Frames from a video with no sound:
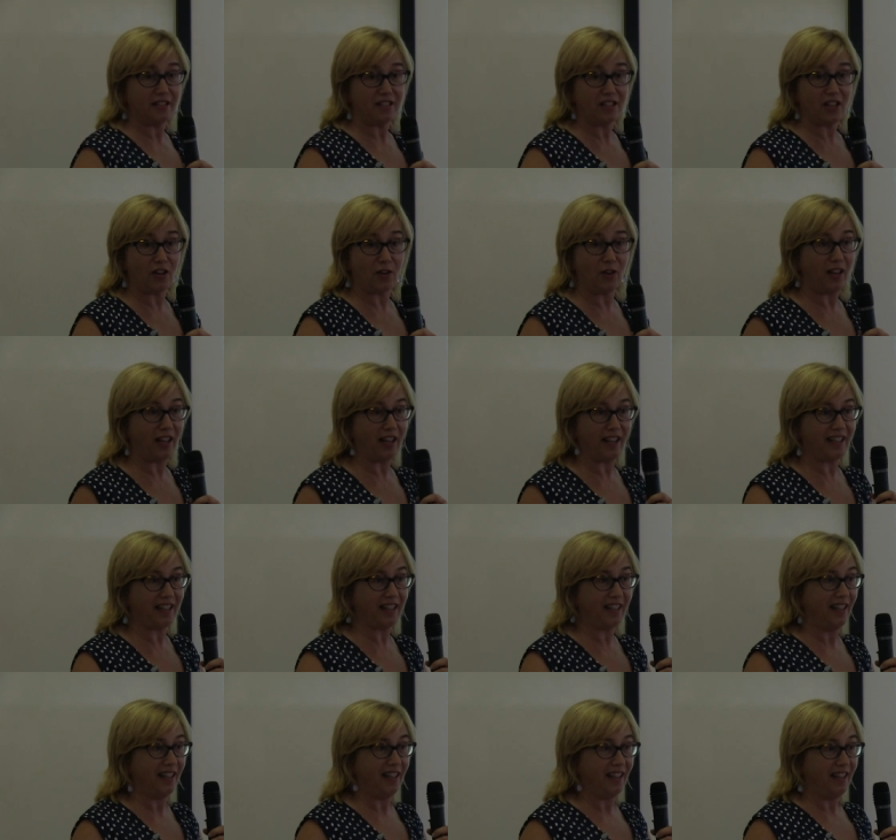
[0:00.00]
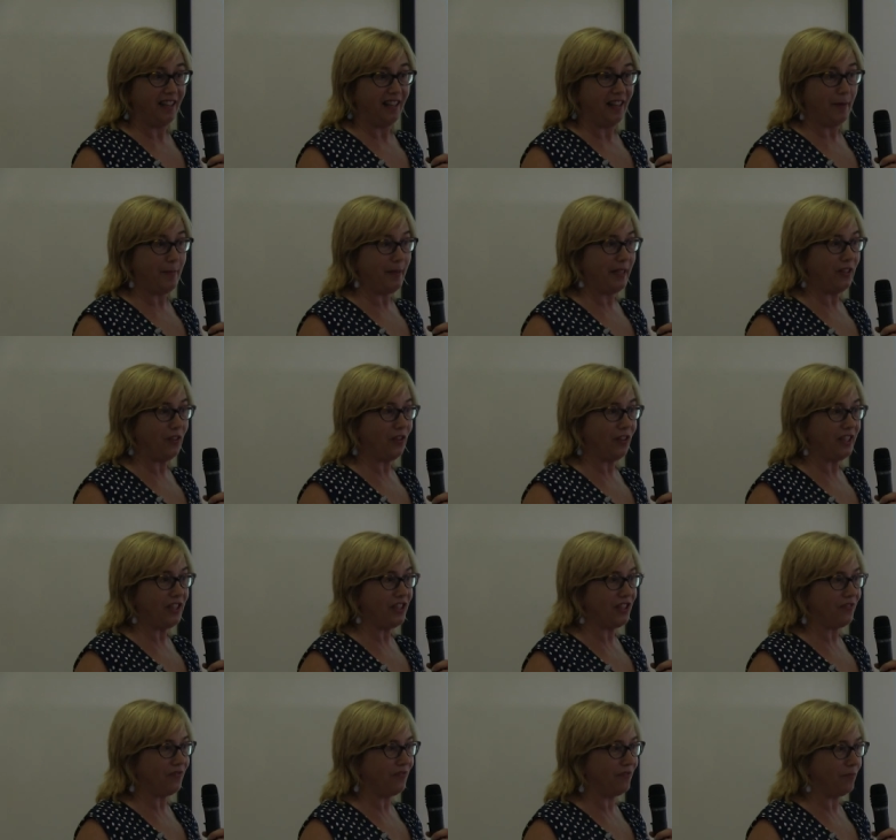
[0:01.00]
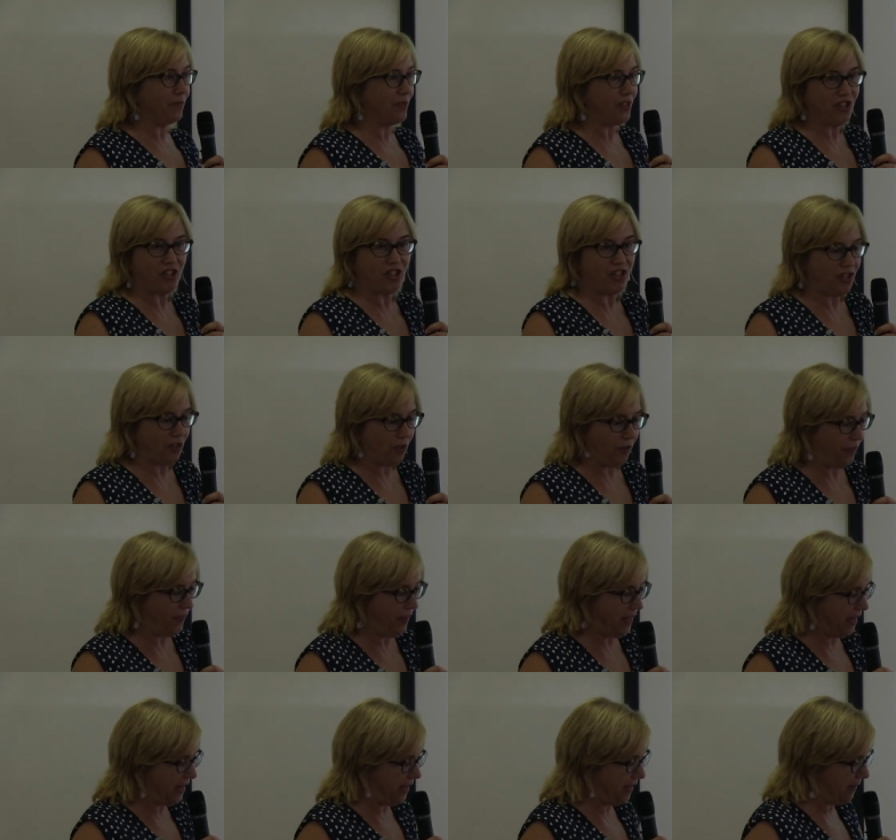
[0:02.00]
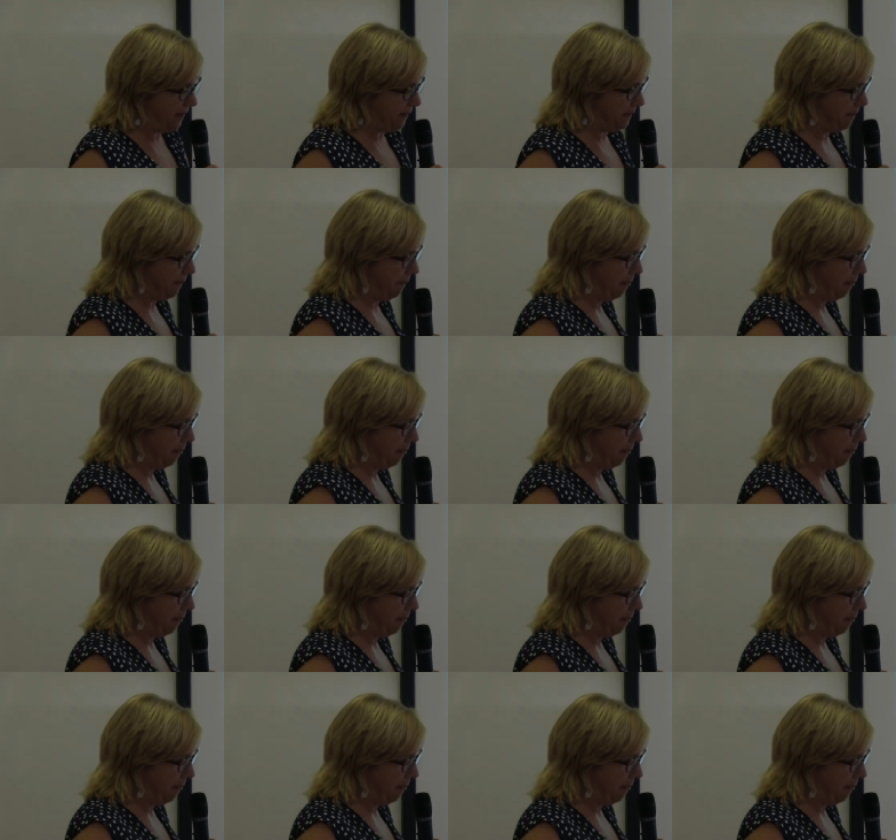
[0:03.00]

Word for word: So, like, I mean, knowledge was just not there.